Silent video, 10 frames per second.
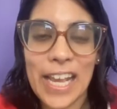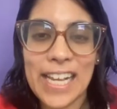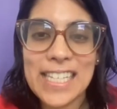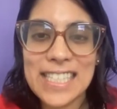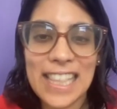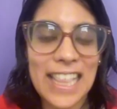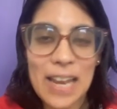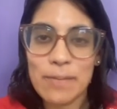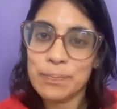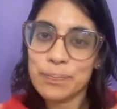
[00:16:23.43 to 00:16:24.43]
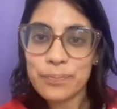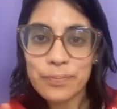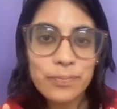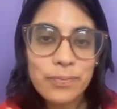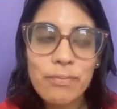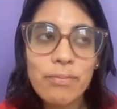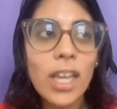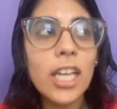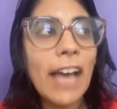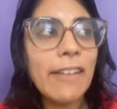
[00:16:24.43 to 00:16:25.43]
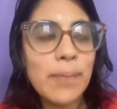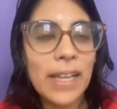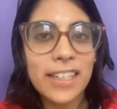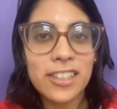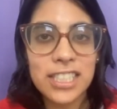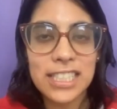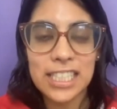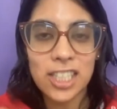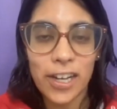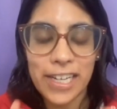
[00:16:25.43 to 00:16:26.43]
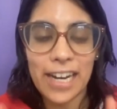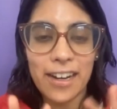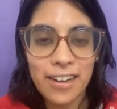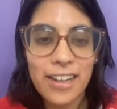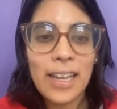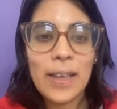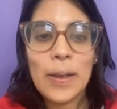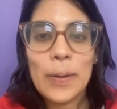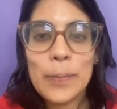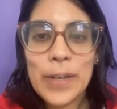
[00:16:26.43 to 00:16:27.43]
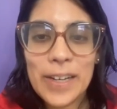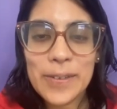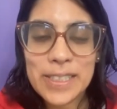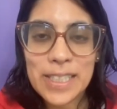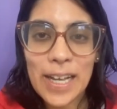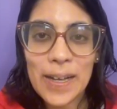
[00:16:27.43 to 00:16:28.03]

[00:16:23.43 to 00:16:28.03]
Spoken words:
things and then having my little stint on air when I was